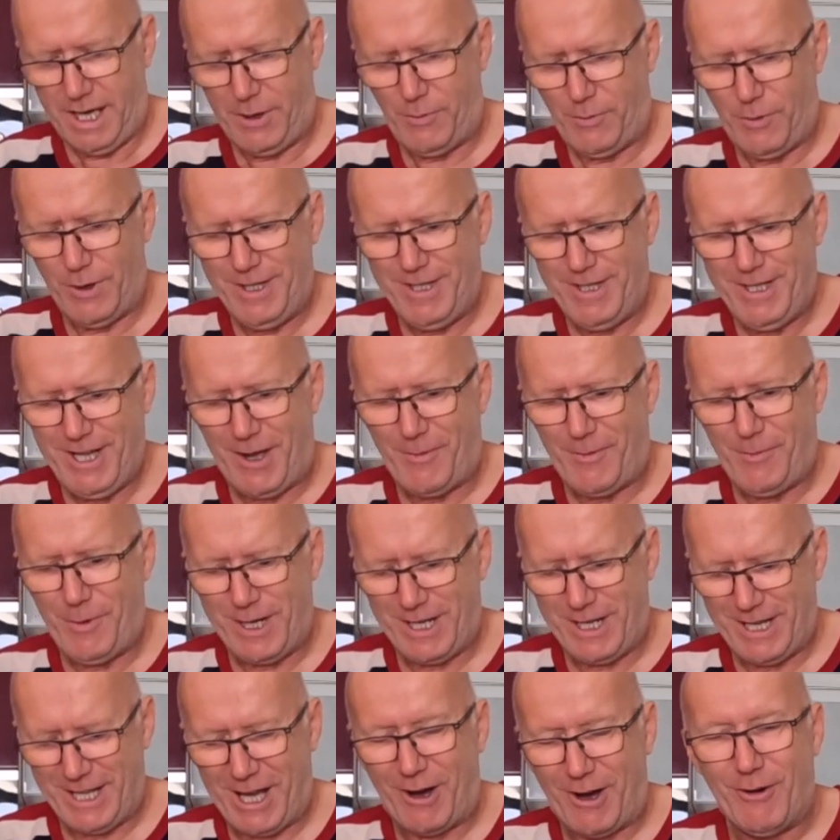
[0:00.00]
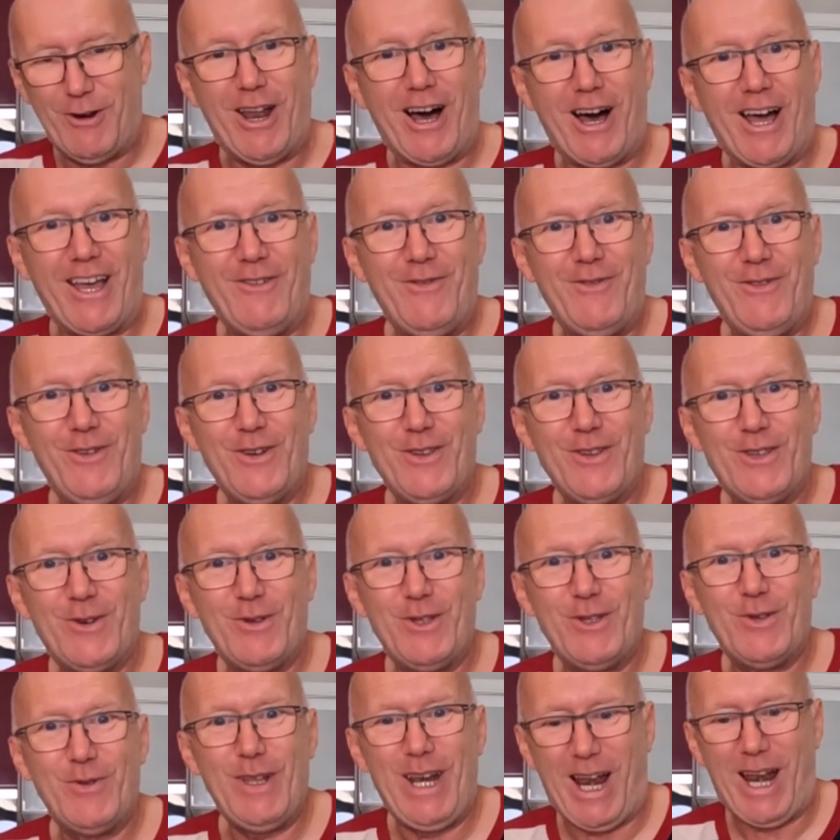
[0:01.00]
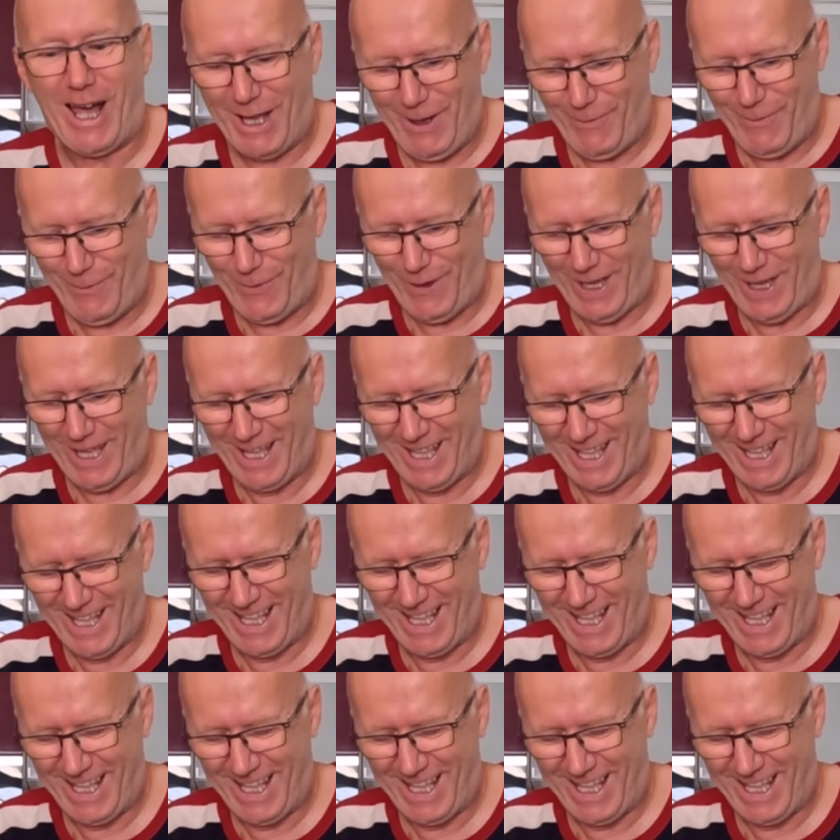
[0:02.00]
Hey, one time we're going to go live. Shall we do a live?